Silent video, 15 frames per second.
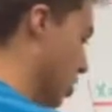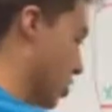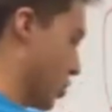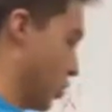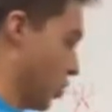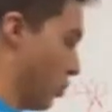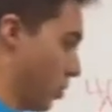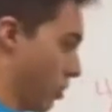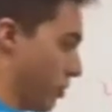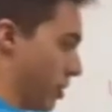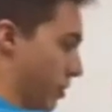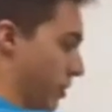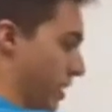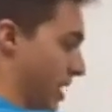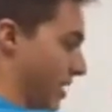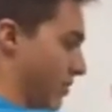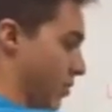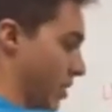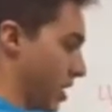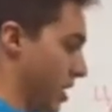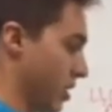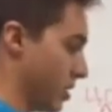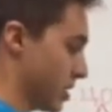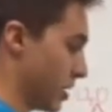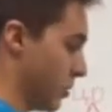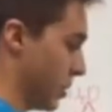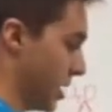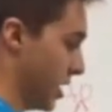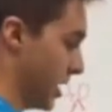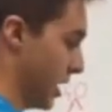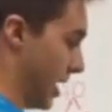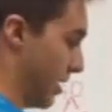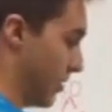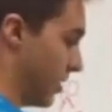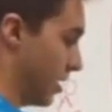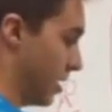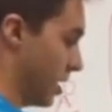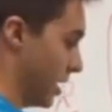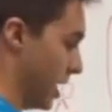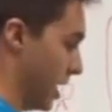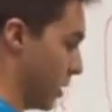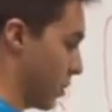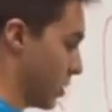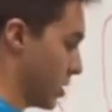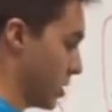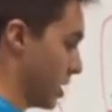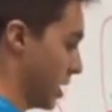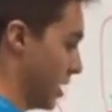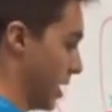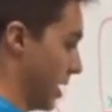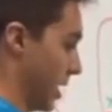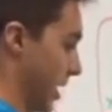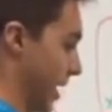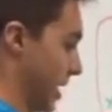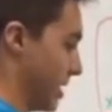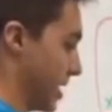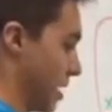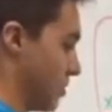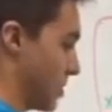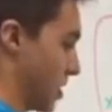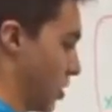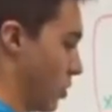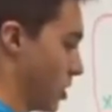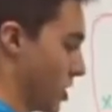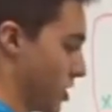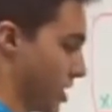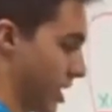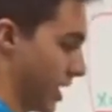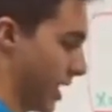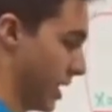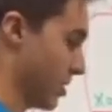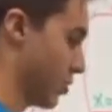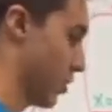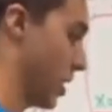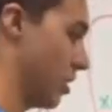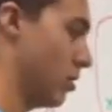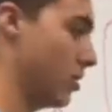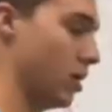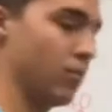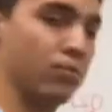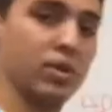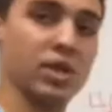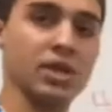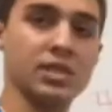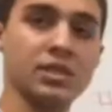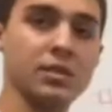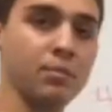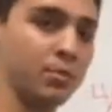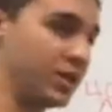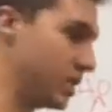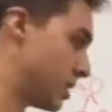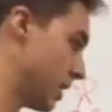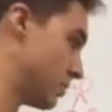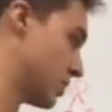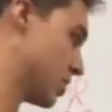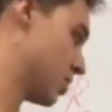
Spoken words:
So what we're going to be left with here is going to be 11 equals a times 0, which is going to cancel out, plus b times